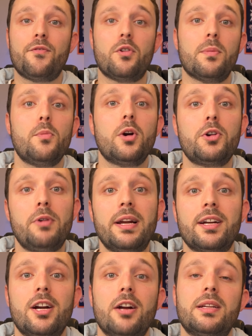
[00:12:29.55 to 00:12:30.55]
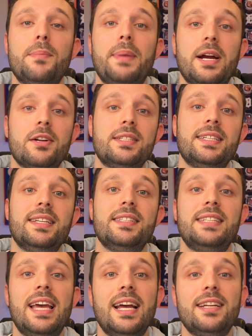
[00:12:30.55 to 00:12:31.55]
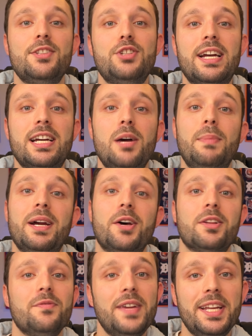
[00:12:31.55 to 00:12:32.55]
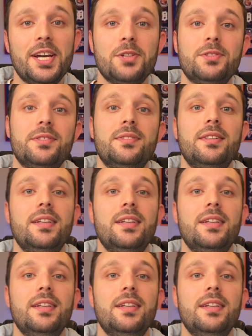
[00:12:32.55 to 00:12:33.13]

for more credit card comparisons, and check out my other videos.